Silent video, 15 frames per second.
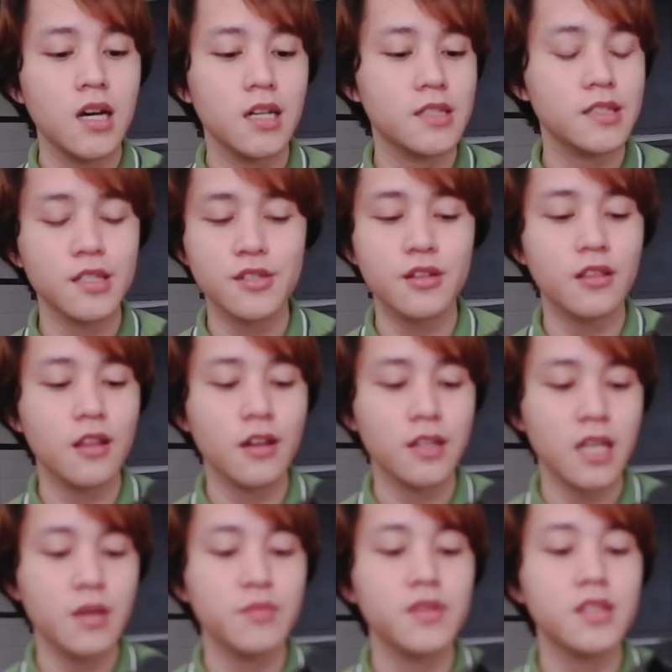it's such a long
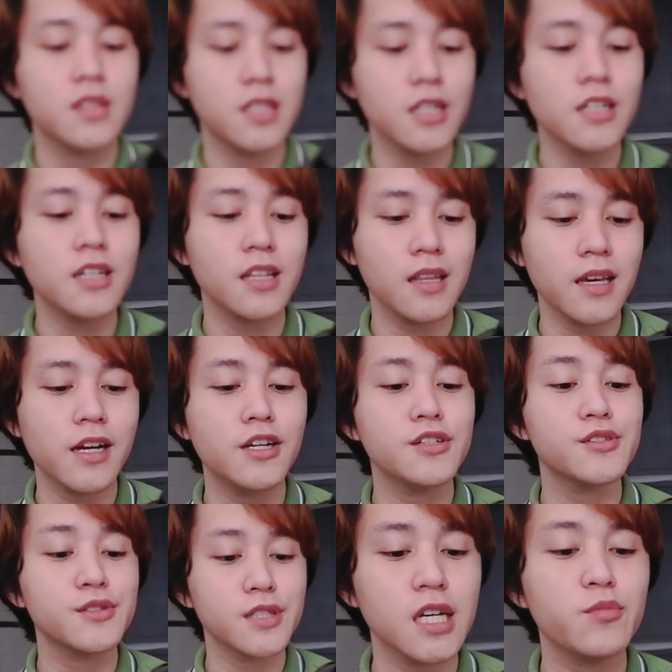name, Dear
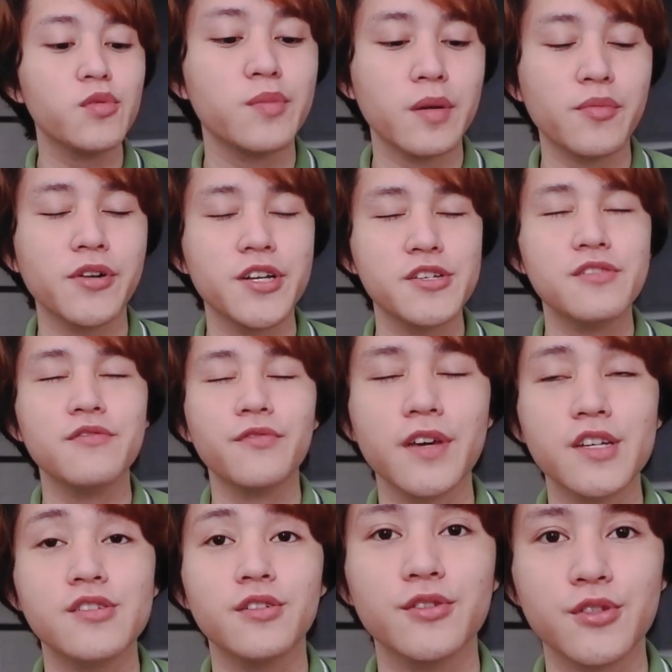Klairs Self-Preparation
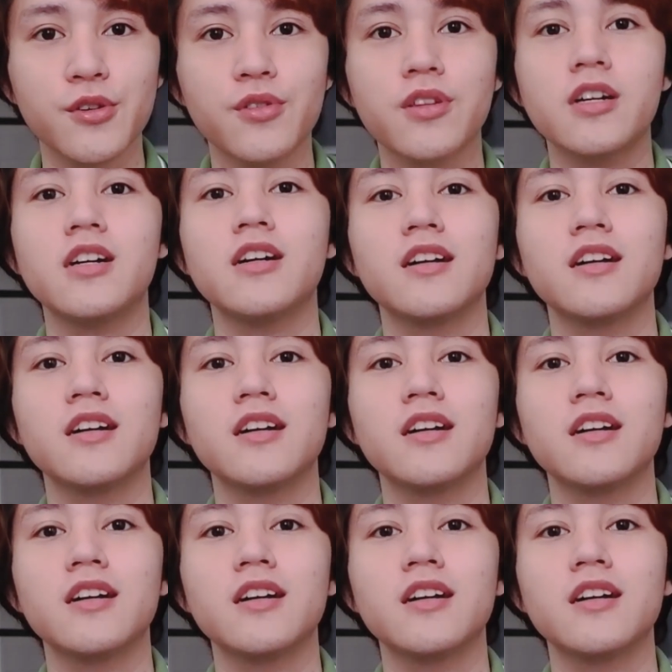Facial Toner.